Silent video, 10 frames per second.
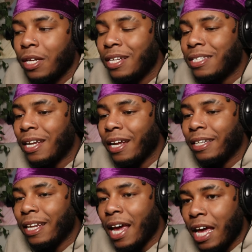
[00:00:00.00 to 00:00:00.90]
it's
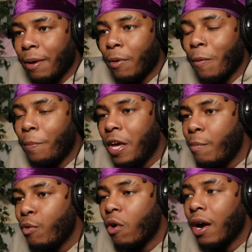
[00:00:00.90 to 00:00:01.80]
like, dang, bro,
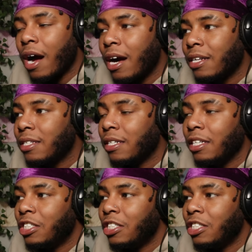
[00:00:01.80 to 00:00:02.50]
people are honestly